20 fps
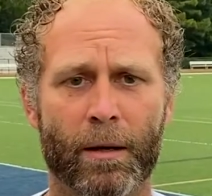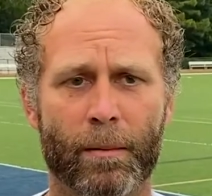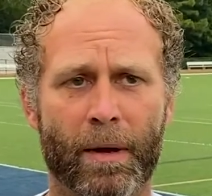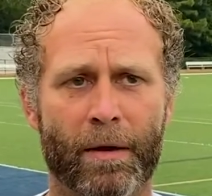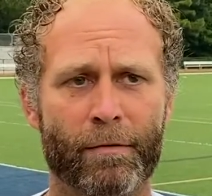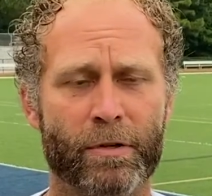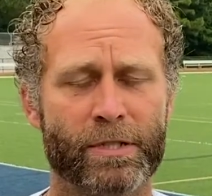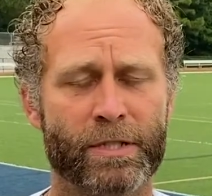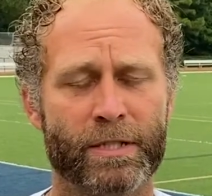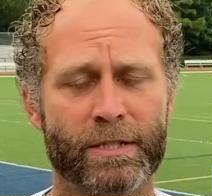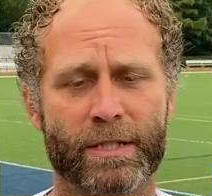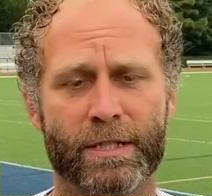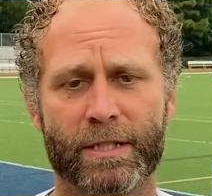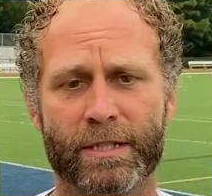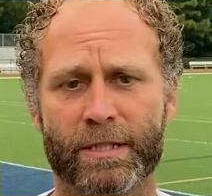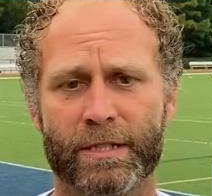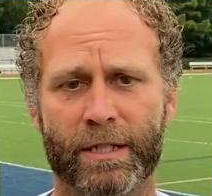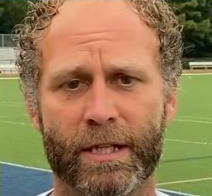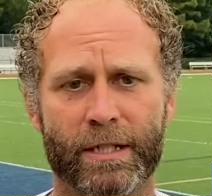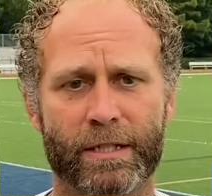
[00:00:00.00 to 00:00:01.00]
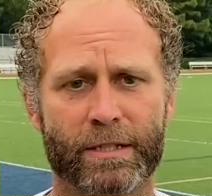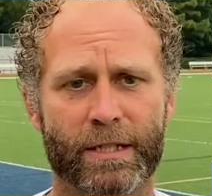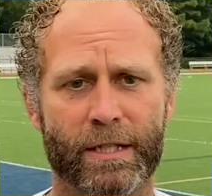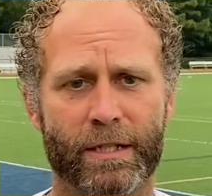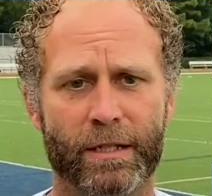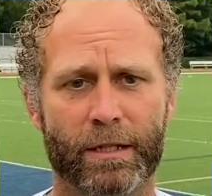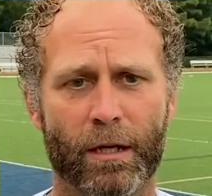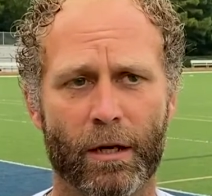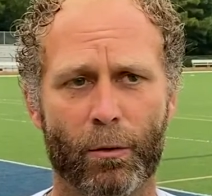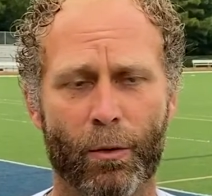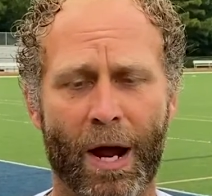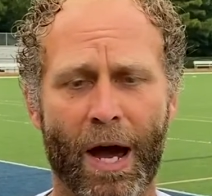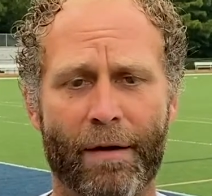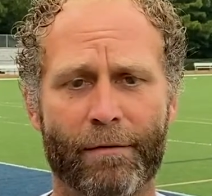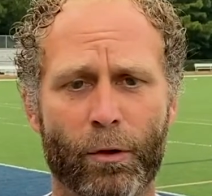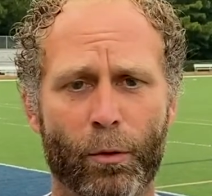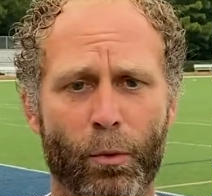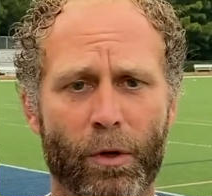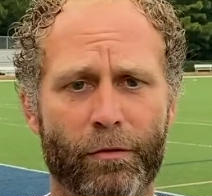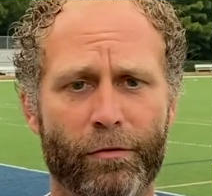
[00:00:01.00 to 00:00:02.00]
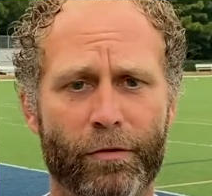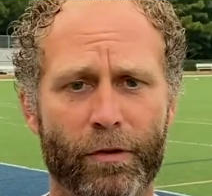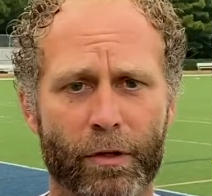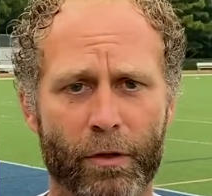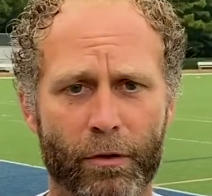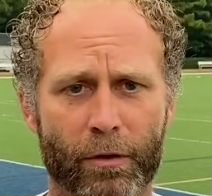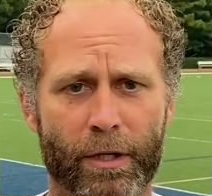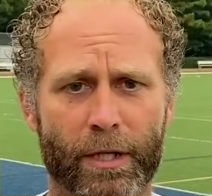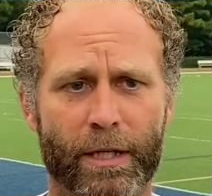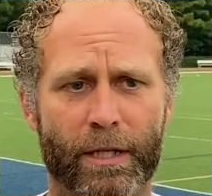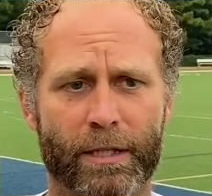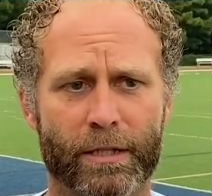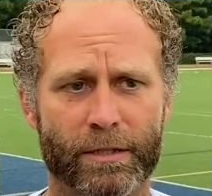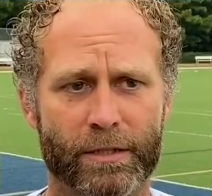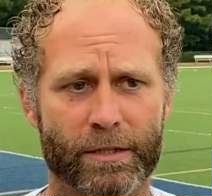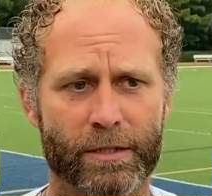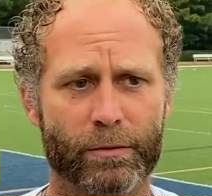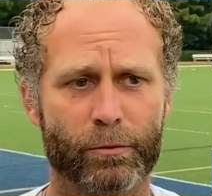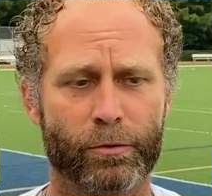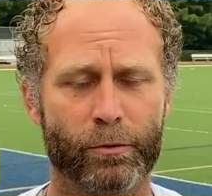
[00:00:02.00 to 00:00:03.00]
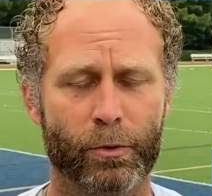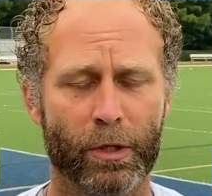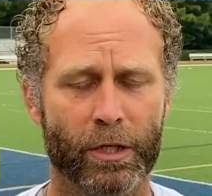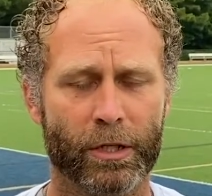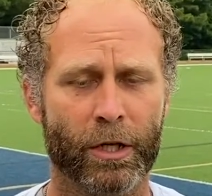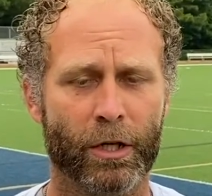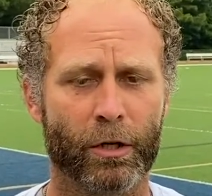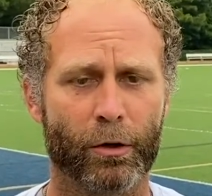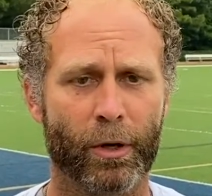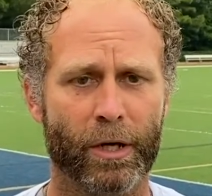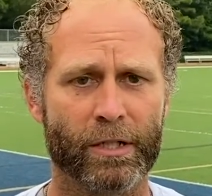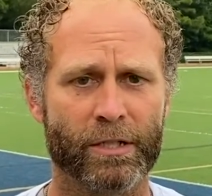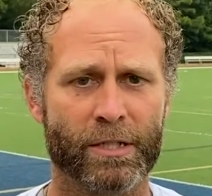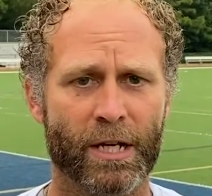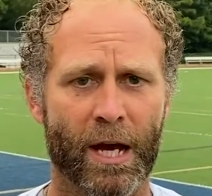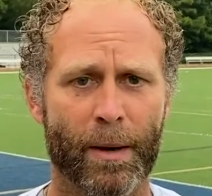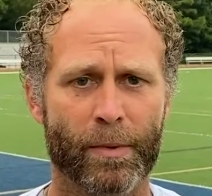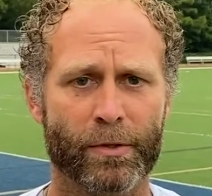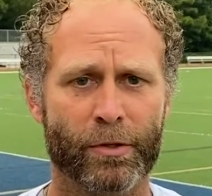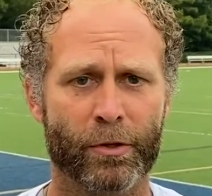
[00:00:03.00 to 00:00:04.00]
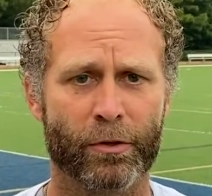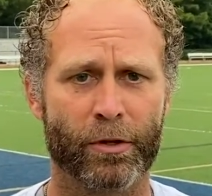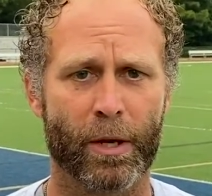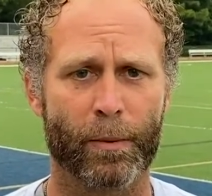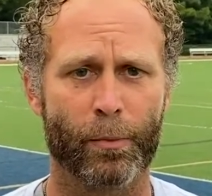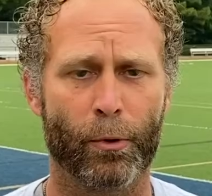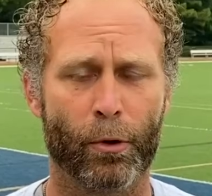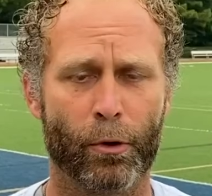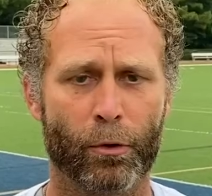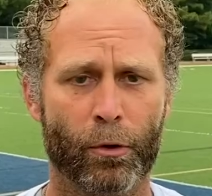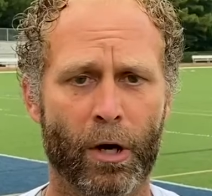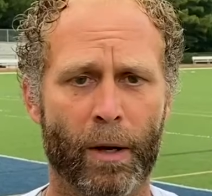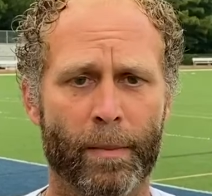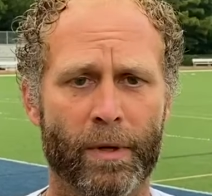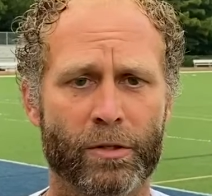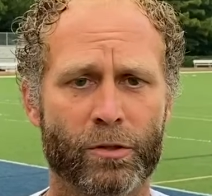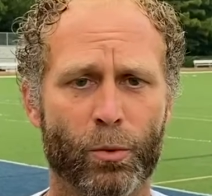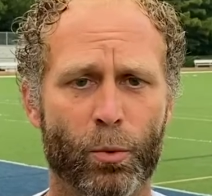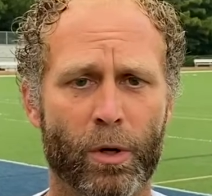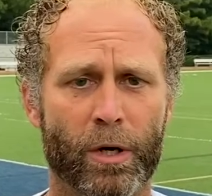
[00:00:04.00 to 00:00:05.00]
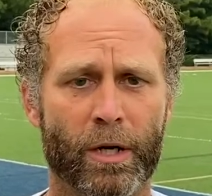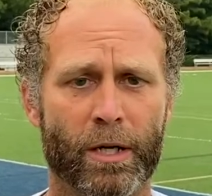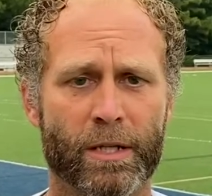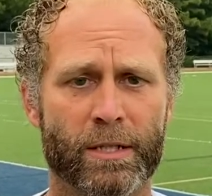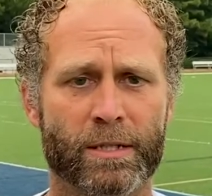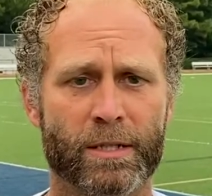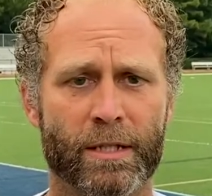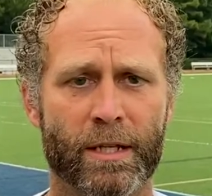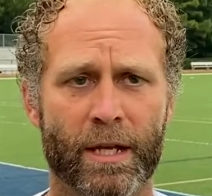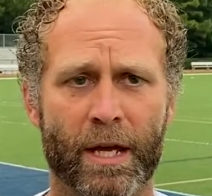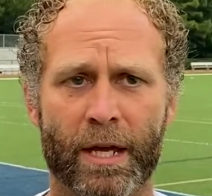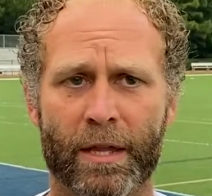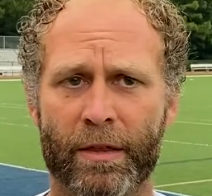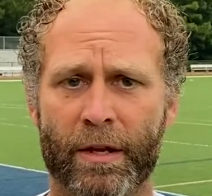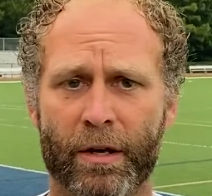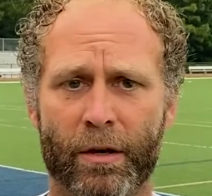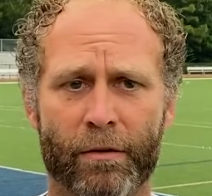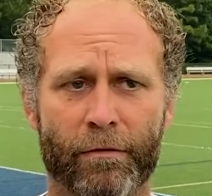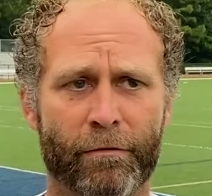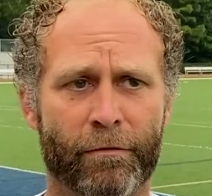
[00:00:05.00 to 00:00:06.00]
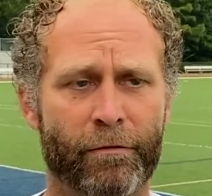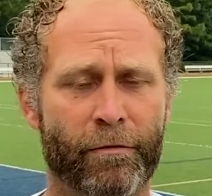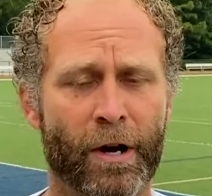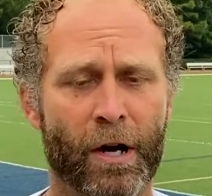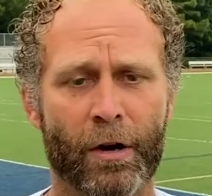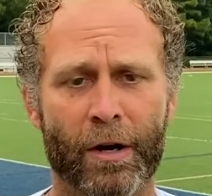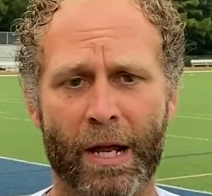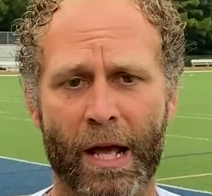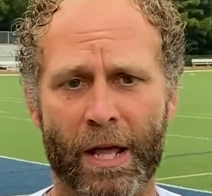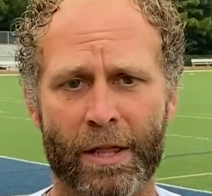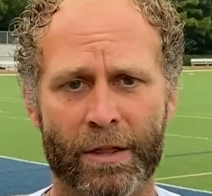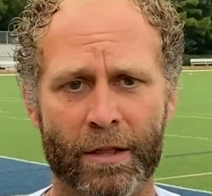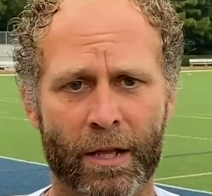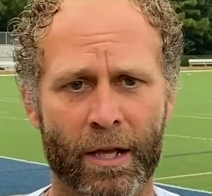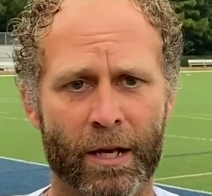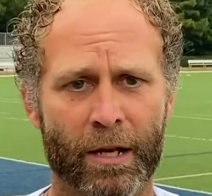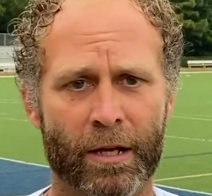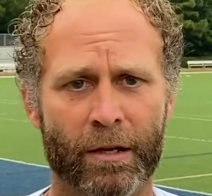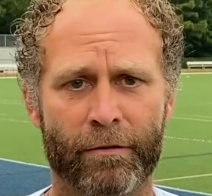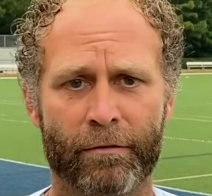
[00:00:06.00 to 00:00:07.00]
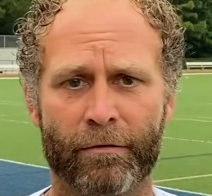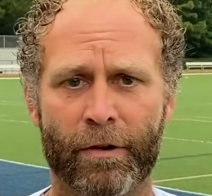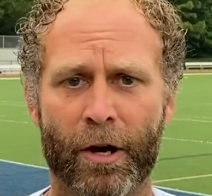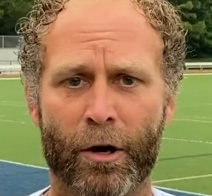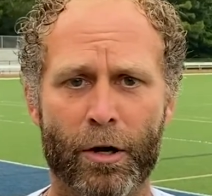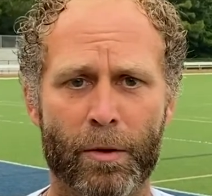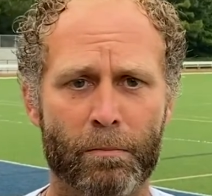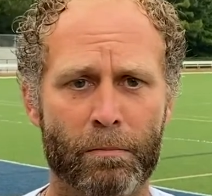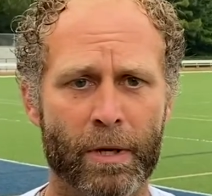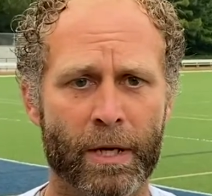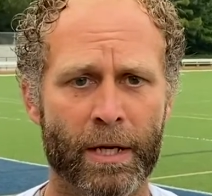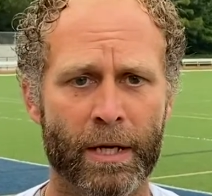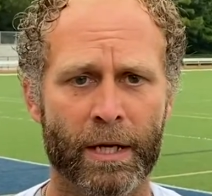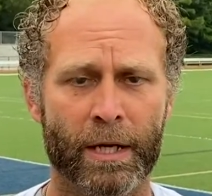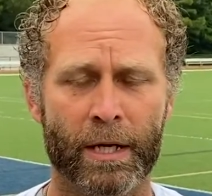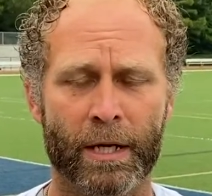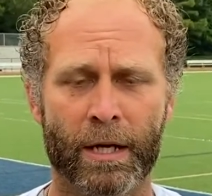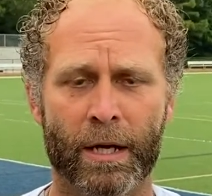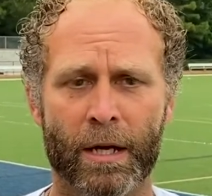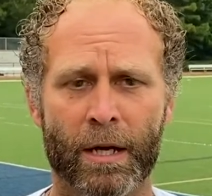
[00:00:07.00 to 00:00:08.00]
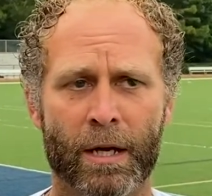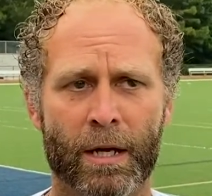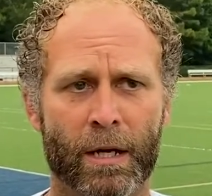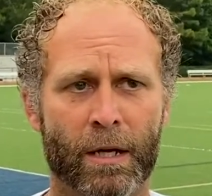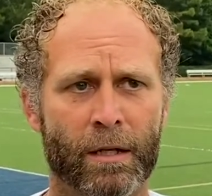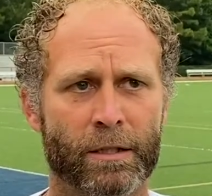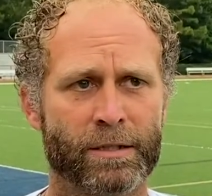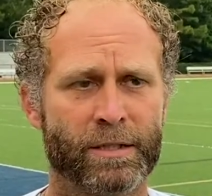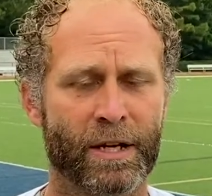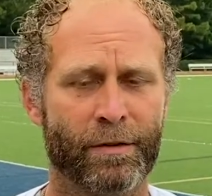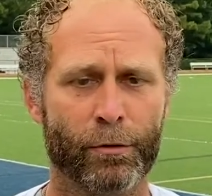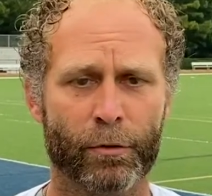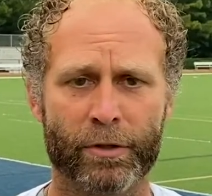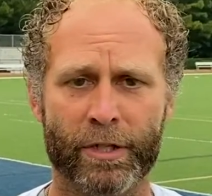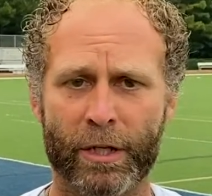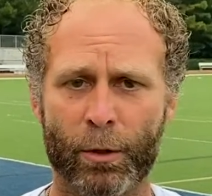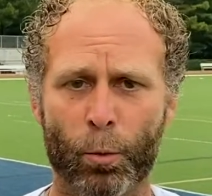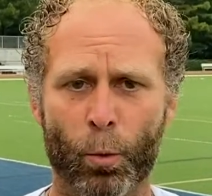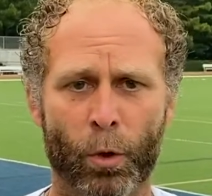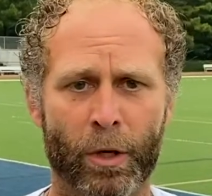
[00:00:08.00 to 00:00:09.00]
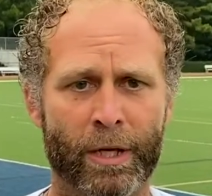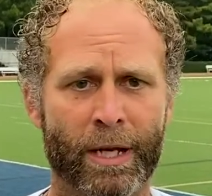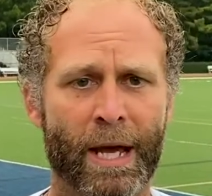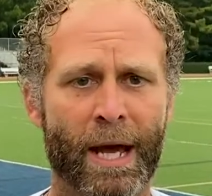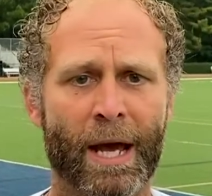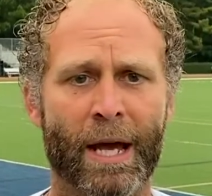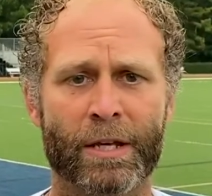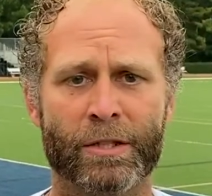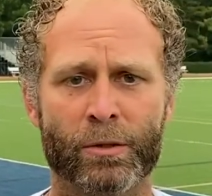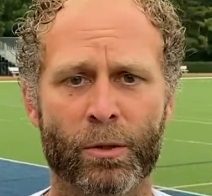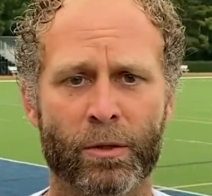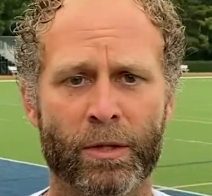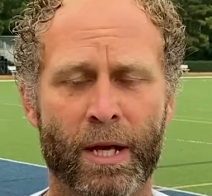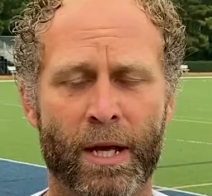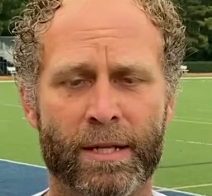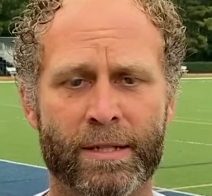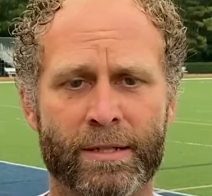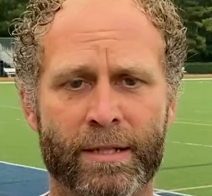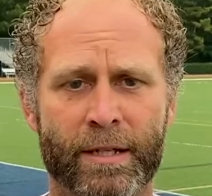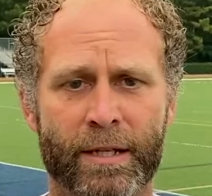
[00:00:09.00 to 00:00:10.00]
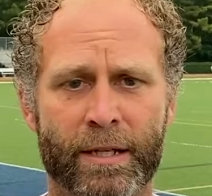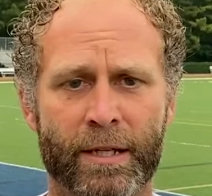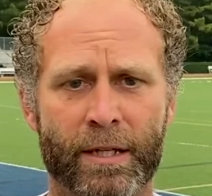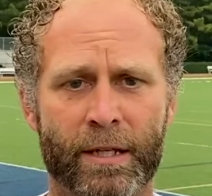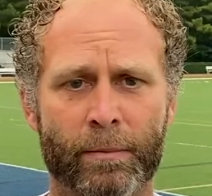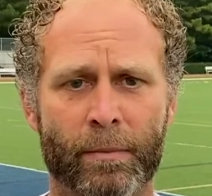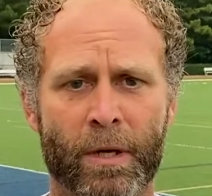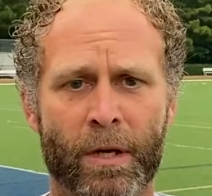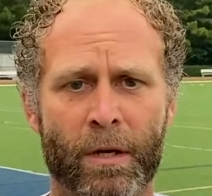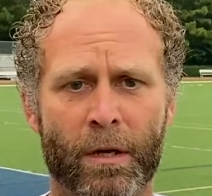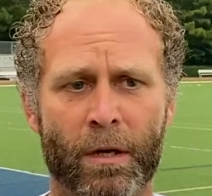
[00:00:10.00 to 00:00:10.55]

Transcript: Ever since he's arrived at Whitefield, he has really done a great job of turning that program into what it is today. They are very athletic, very big, several D1 guys on that team.